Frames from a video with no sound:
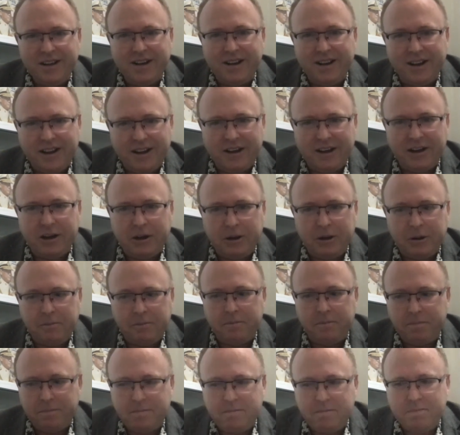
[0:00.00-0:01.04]

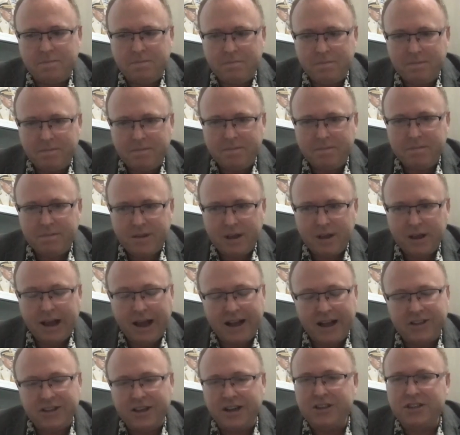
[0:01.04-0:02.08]

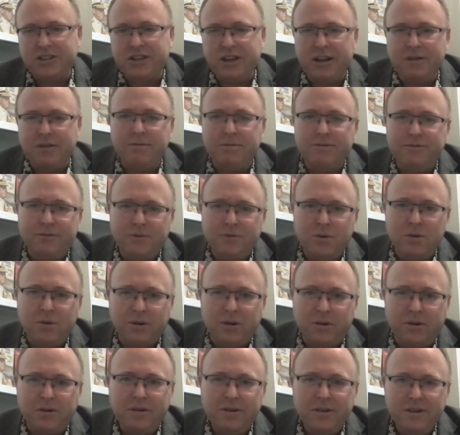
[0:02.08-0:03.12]
As I said
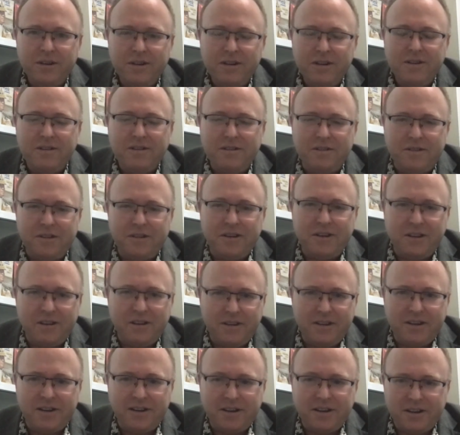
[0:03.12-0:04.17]
before,
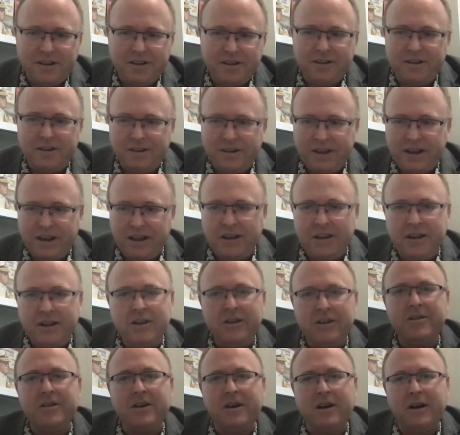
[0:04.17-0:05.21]
the
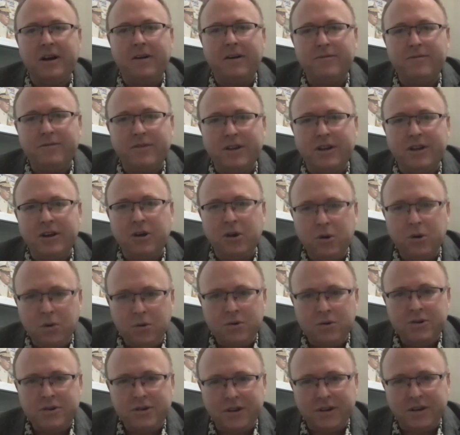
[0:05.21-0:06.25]
end of the
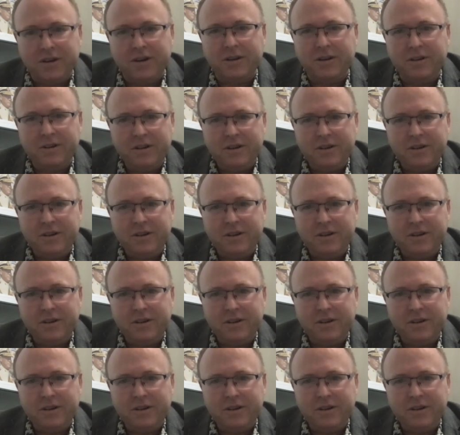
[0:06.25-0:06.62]
junta